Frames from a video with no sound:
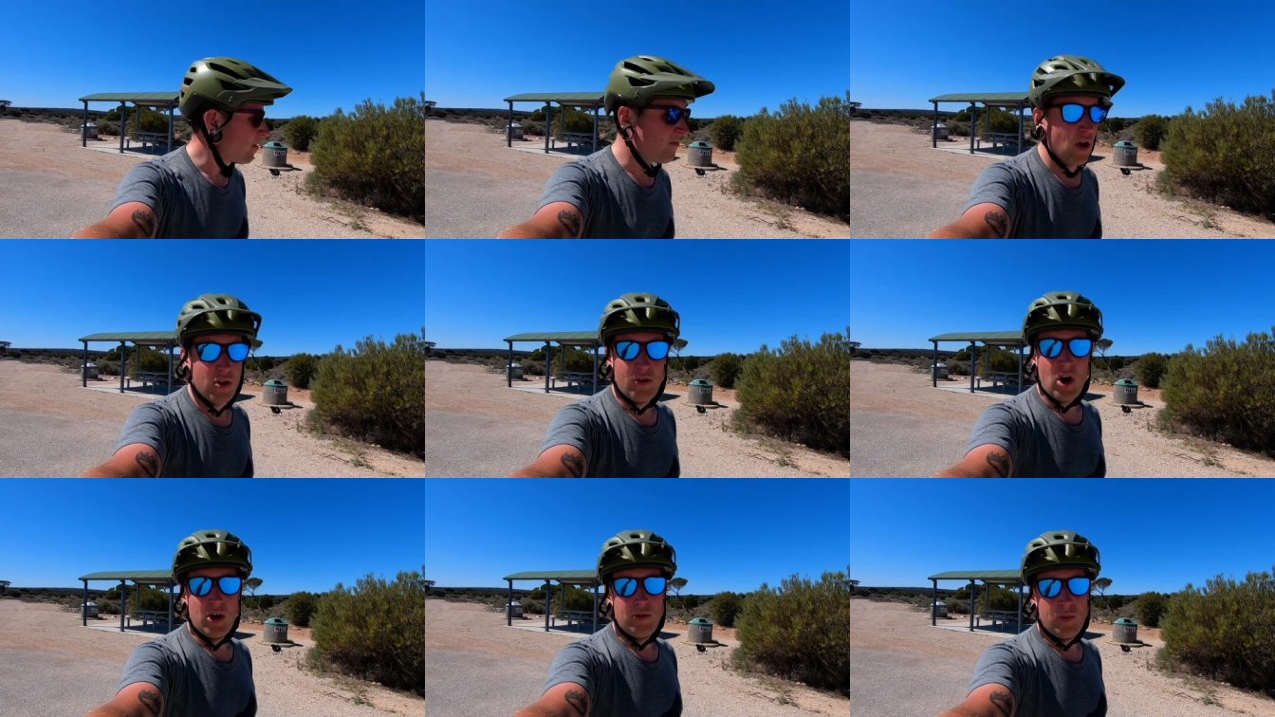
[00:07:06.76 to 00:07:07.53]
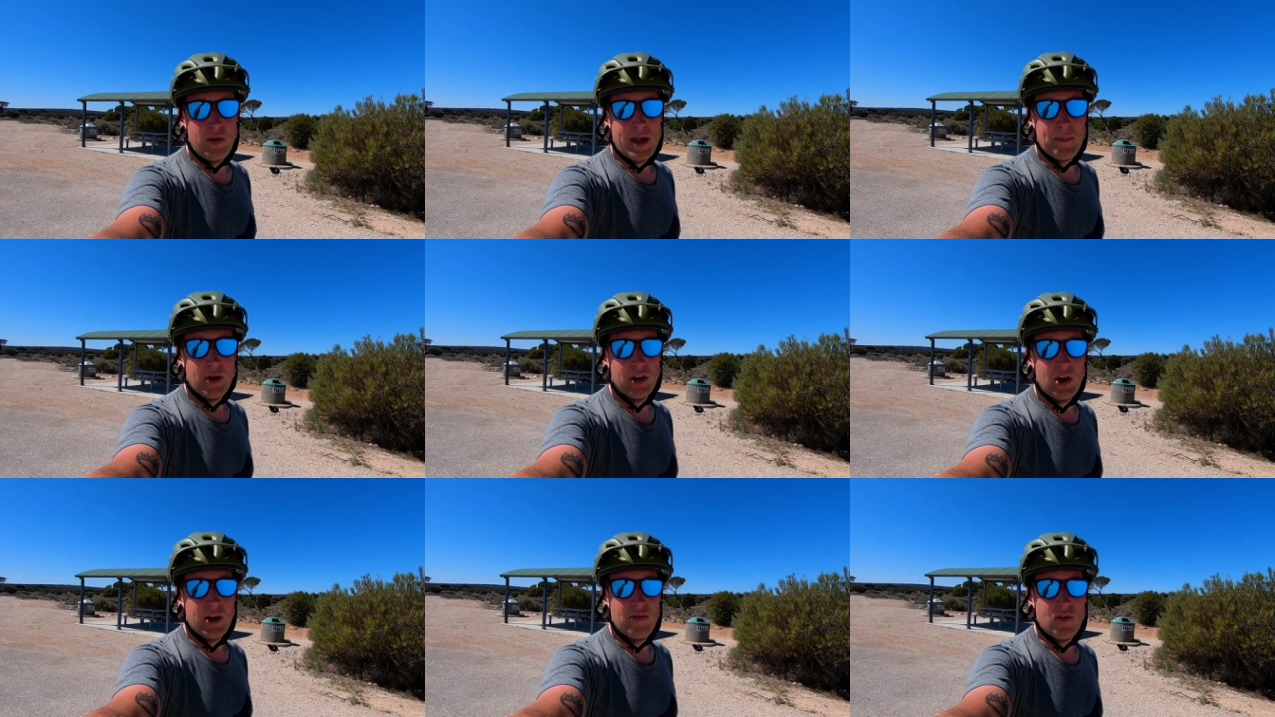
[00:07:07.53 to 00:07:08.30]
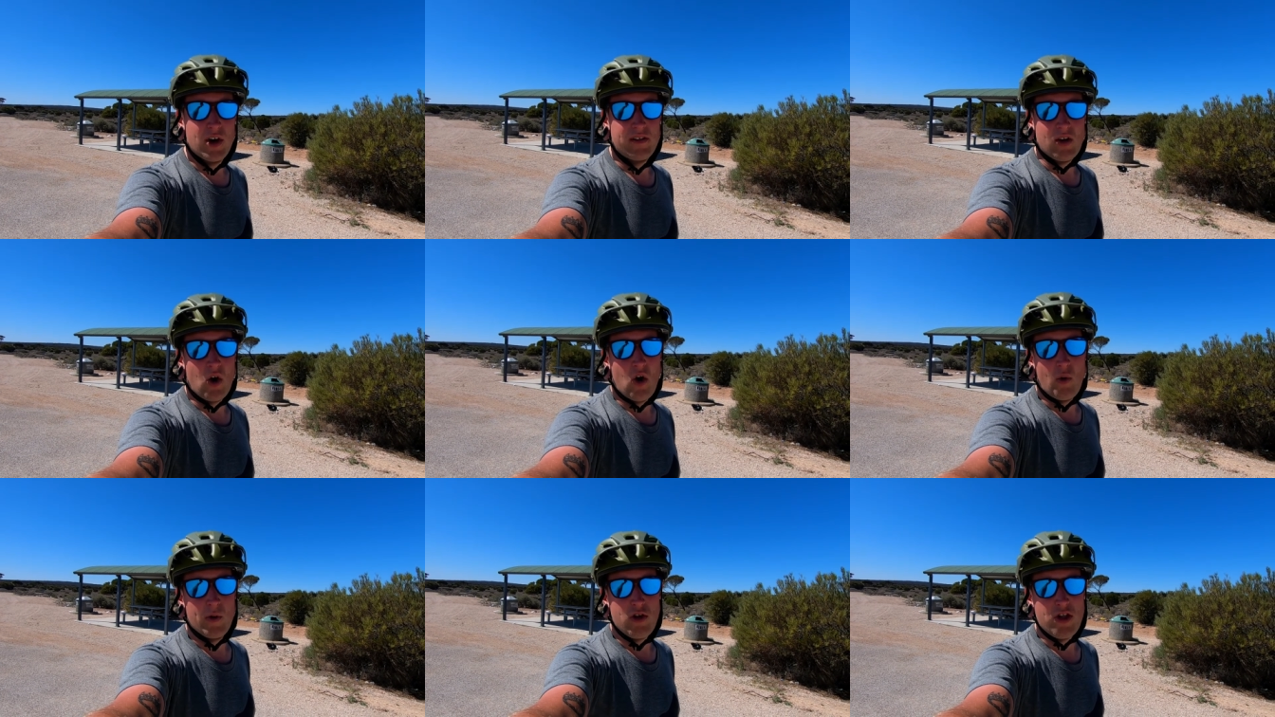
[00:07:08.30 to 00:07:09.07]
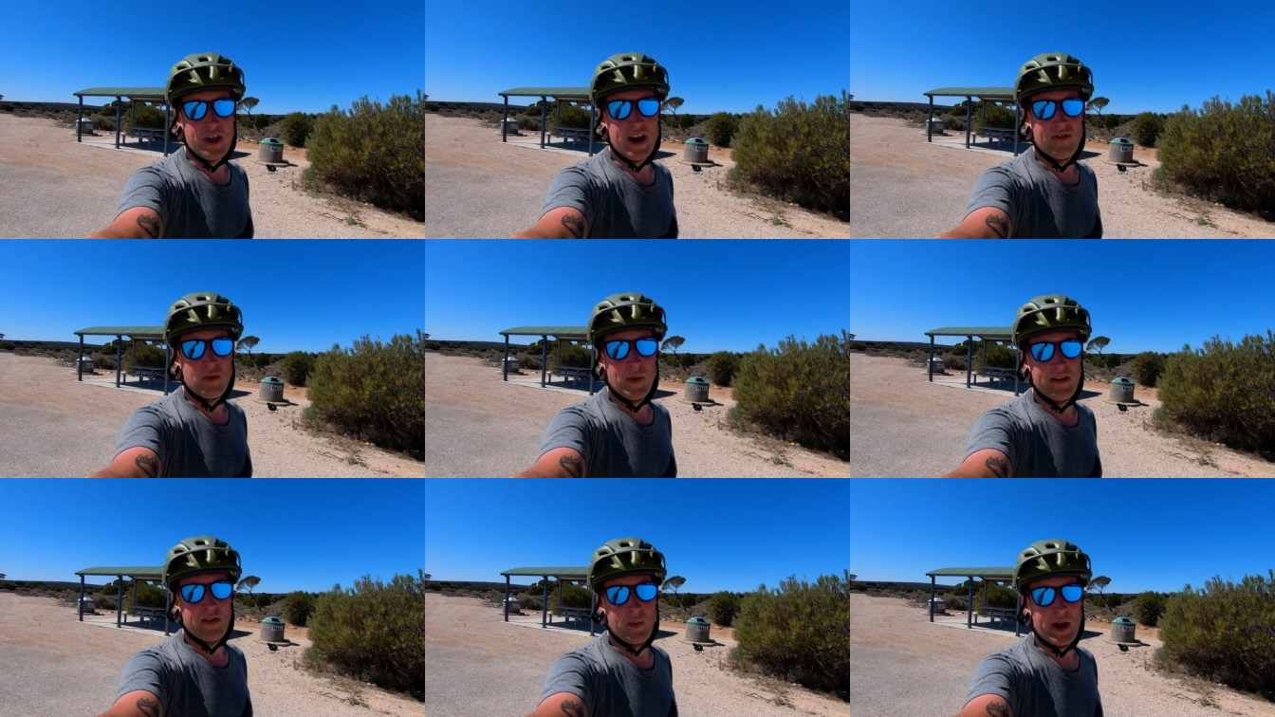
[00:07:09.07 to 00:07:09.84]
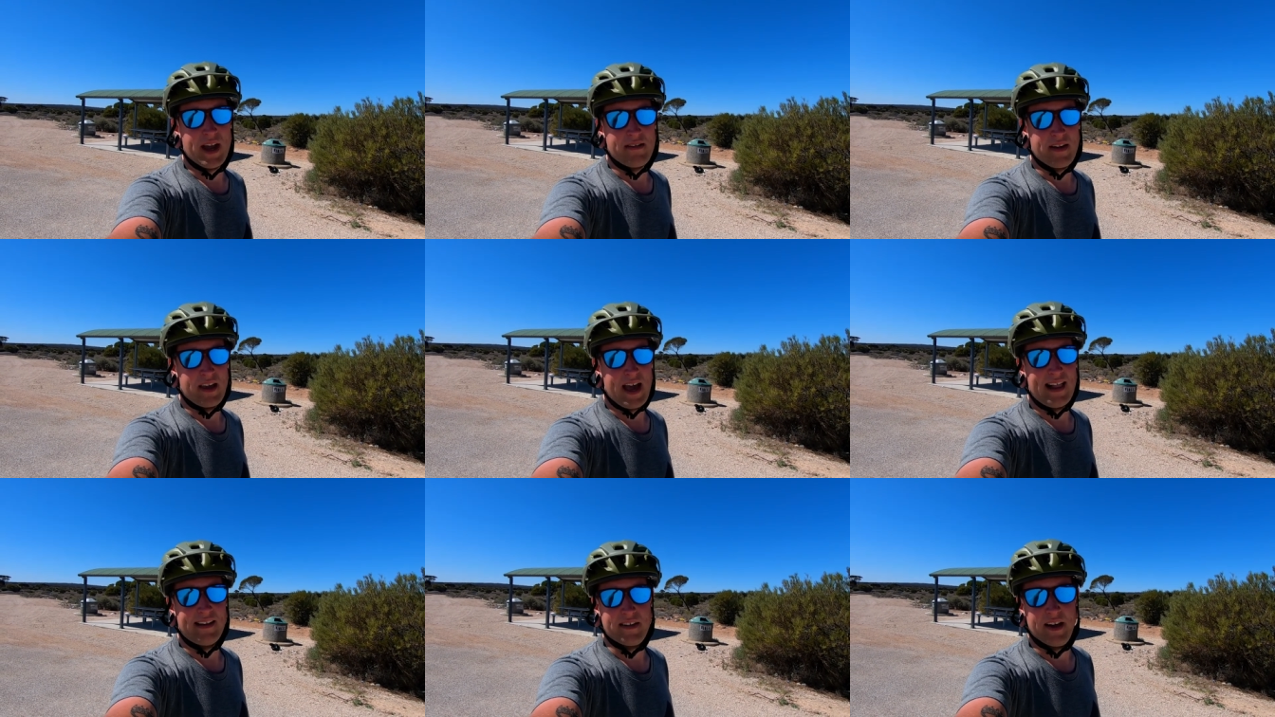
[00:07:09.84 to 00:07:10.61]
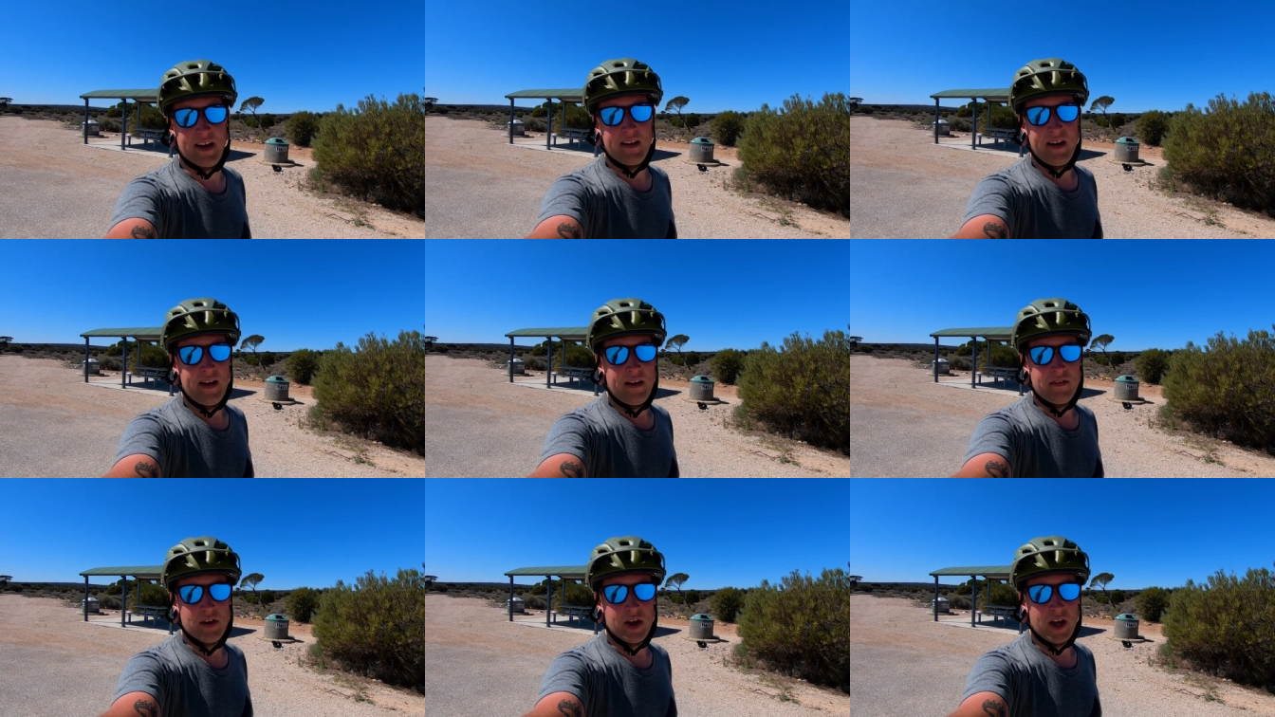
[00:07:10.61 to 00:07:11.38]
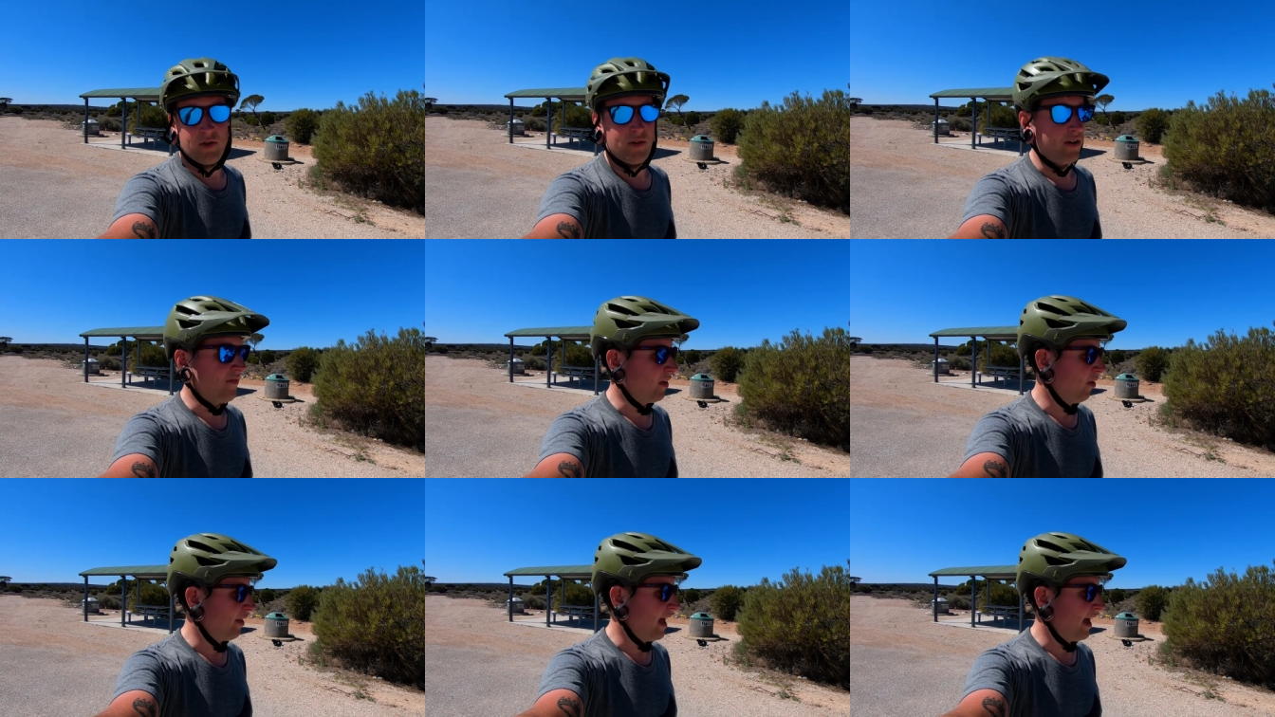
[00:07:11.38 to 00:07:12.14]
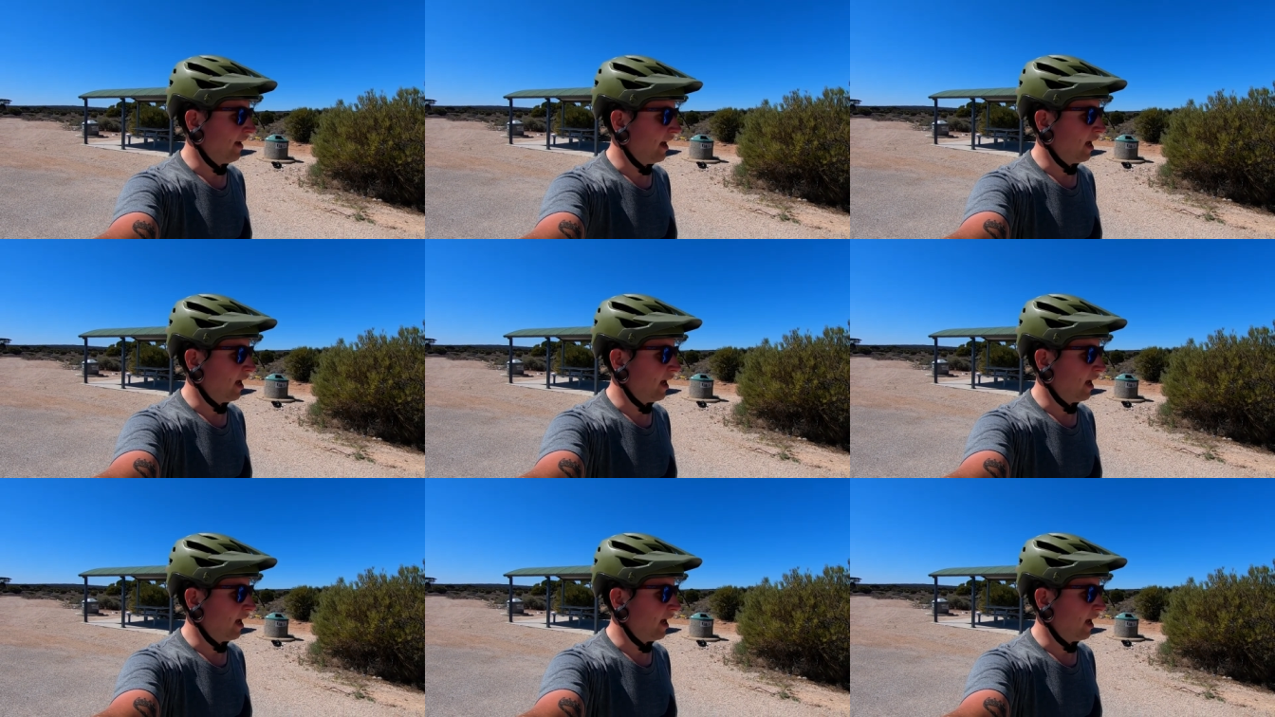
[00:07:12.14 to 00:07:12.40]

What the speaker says: bit further on, we'll keep on looking for it, or we're just gonna have to wait till we get to Yalata and refill there.